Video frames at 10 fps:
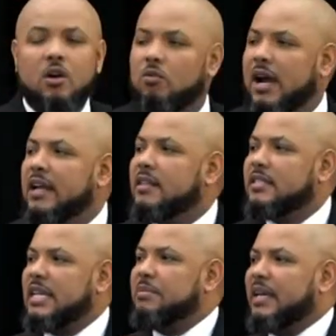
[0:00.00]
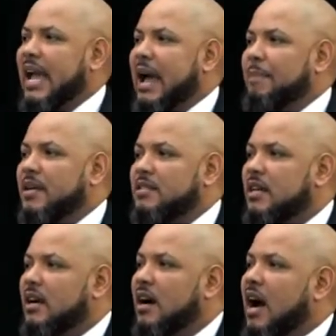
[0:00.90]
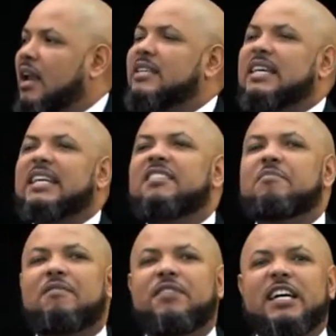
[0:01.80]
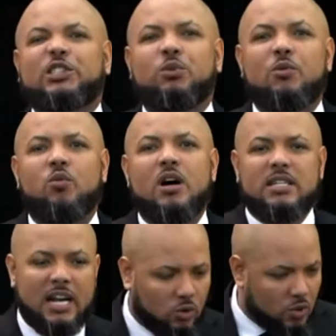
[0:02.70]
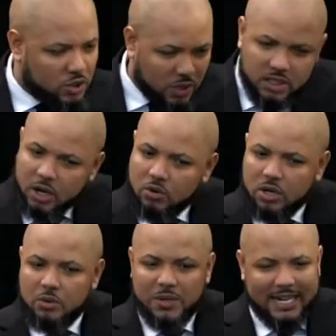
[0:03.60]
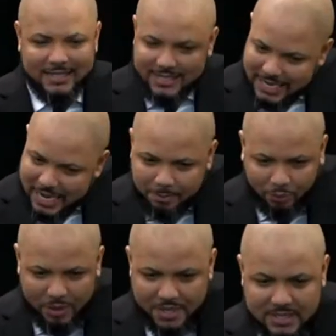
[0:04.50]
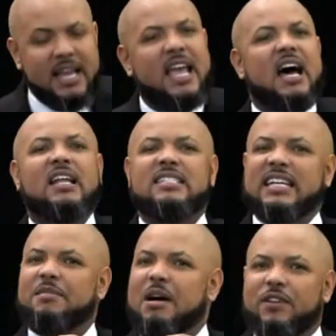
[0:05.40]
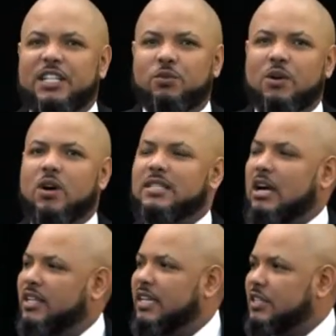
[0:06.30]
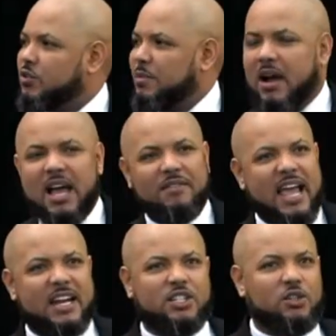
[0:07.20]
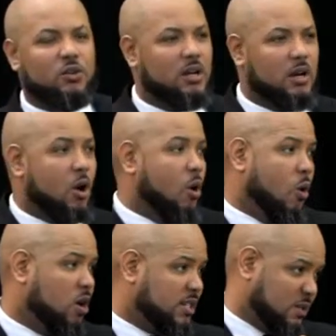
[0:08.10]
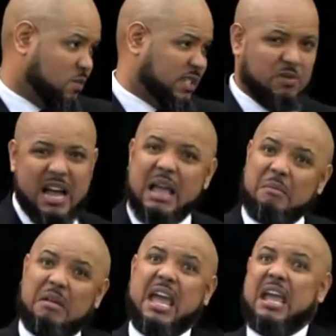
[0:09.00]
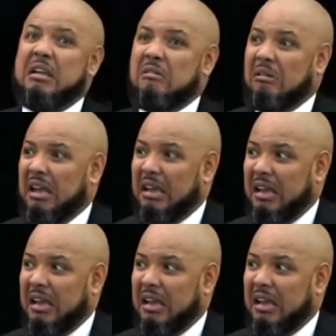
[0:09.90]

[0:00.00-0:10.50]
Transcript: right? The same thing happens. Unless I give my flesh with it once and I go into an adulthood with that same premise, unless I give my flesh with it once, I'll kick and scream. I'll have an attitude. Or someone say, I am hangry.